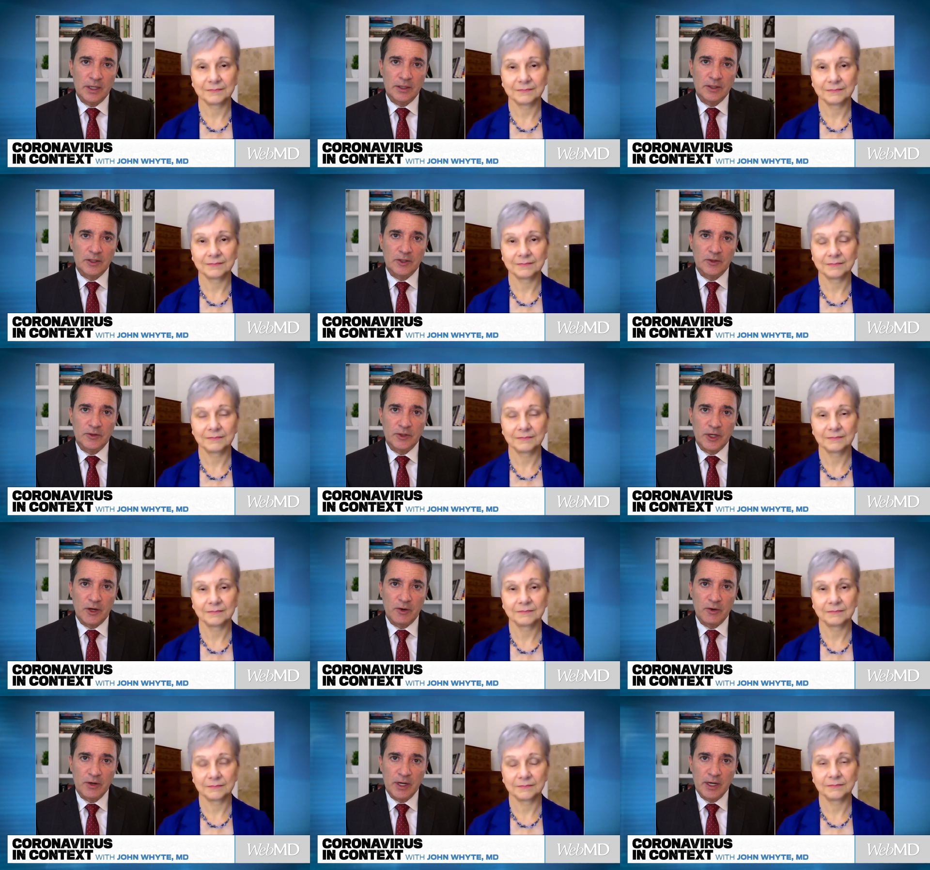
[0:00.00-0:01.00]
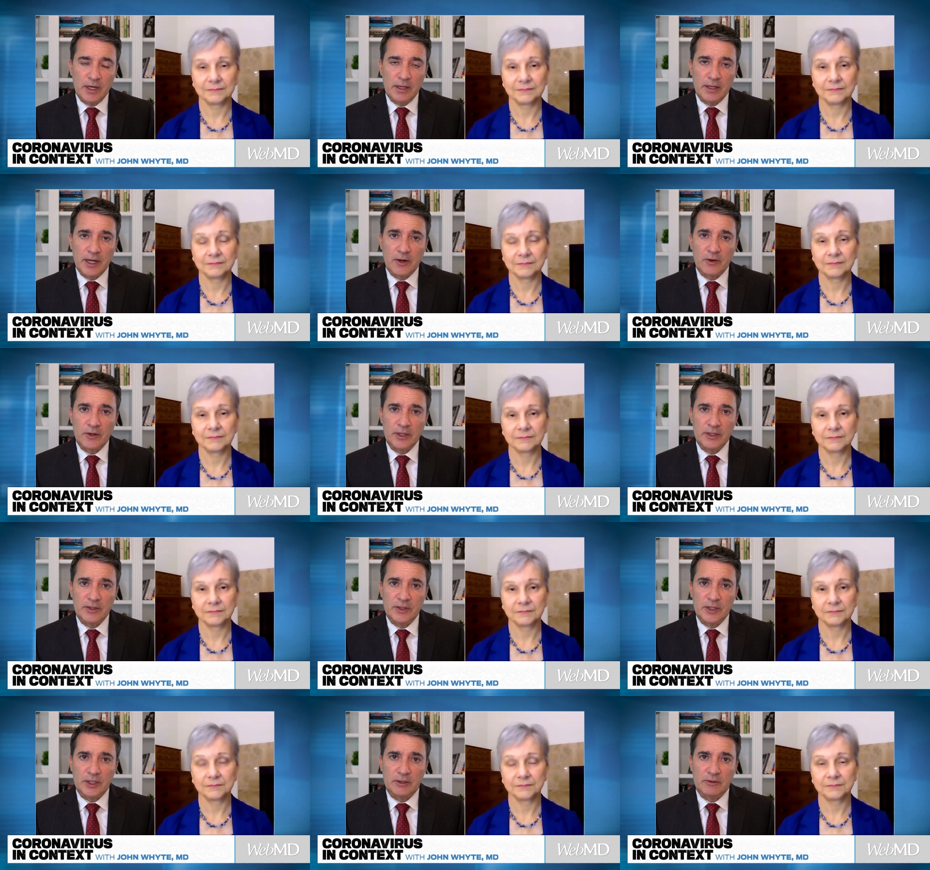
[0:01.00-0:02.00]
Speaker 1: to do so, that are
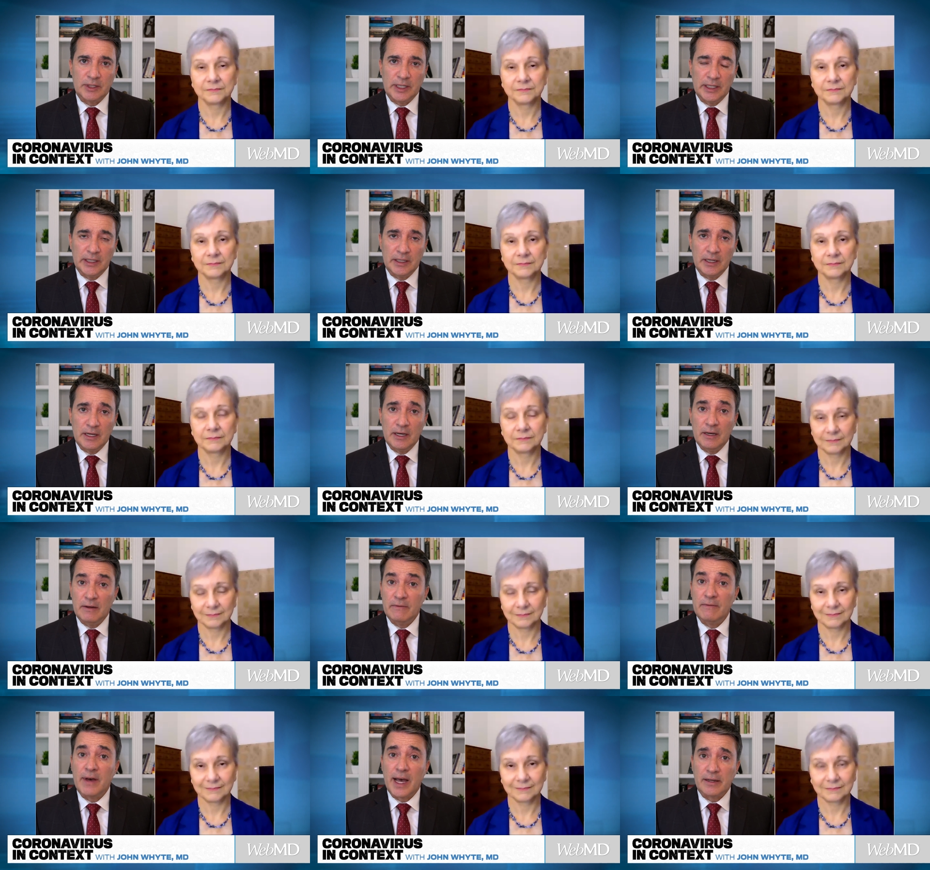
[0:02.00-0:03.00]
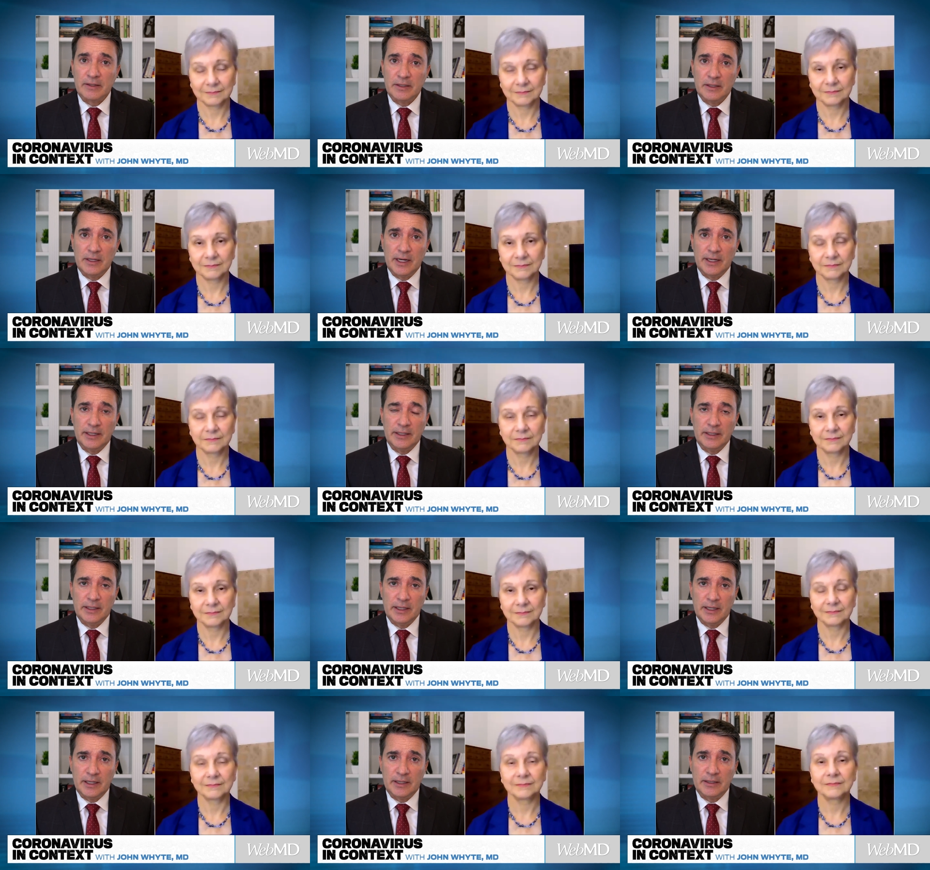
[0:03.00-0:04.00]
considering vaccinating
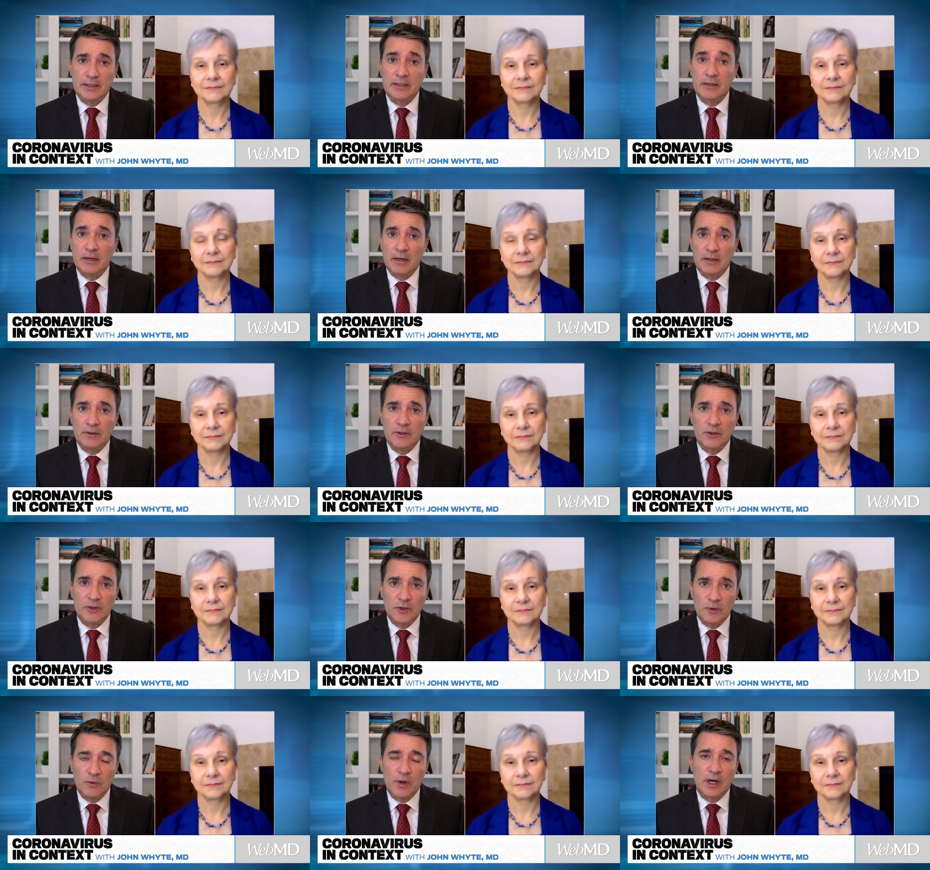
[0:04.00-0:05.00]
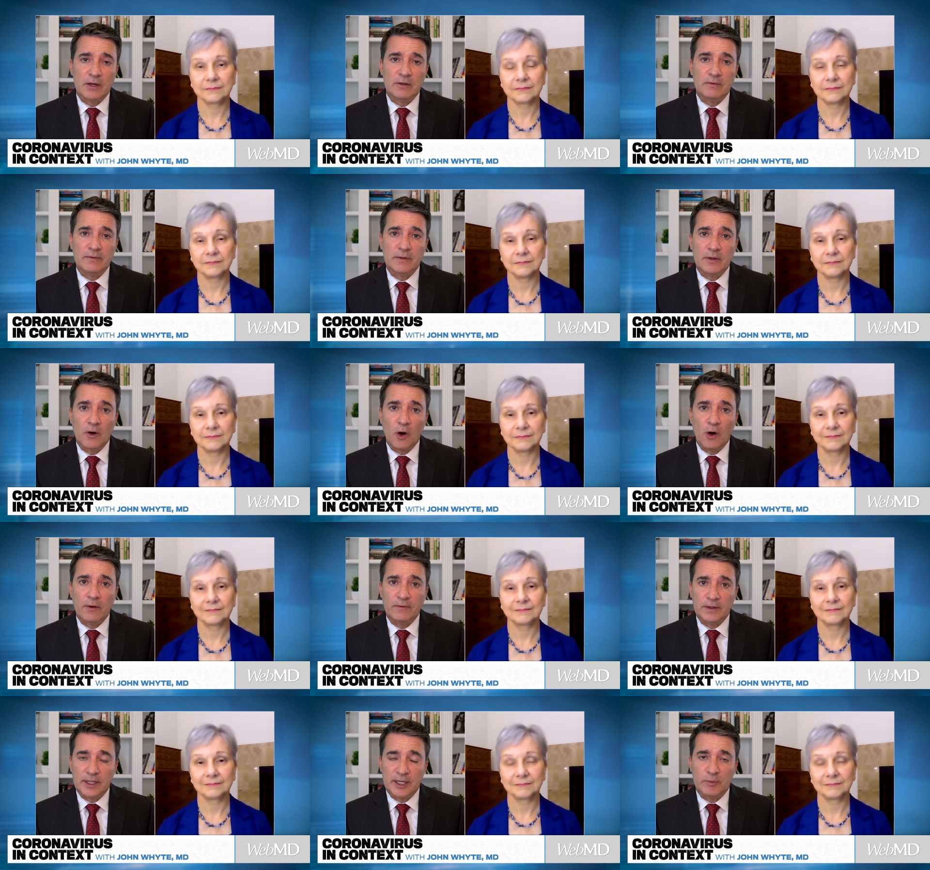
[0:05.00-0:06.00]
kids under 12
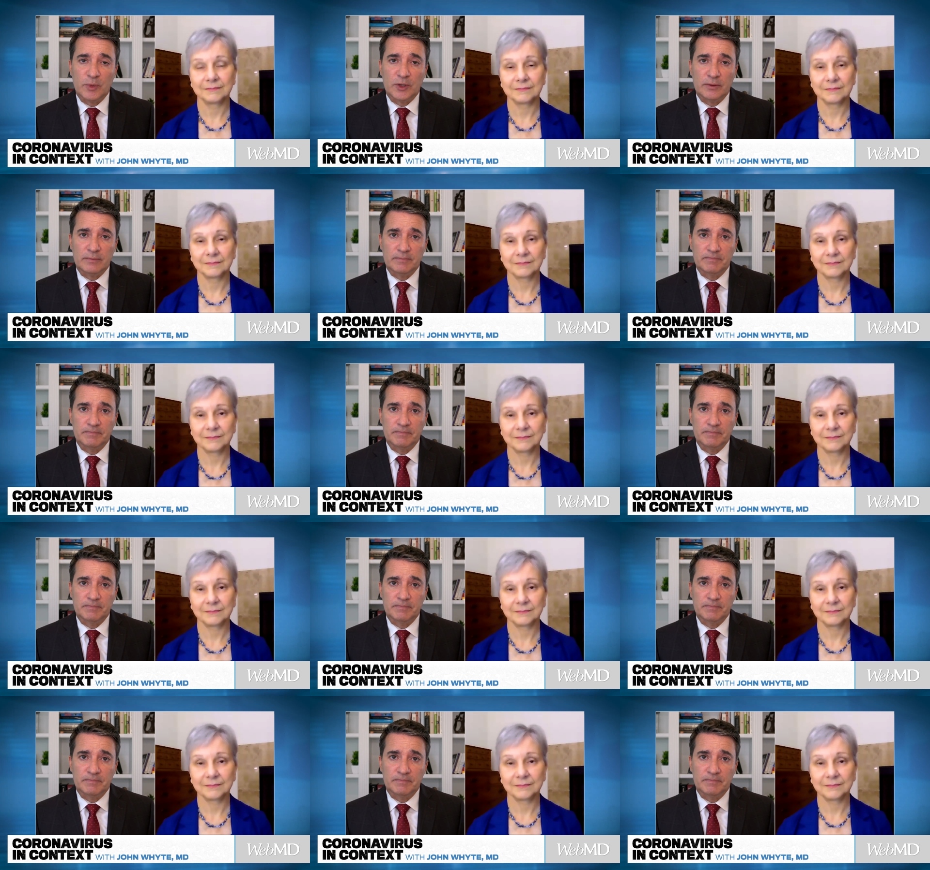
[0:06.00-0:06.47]
off label?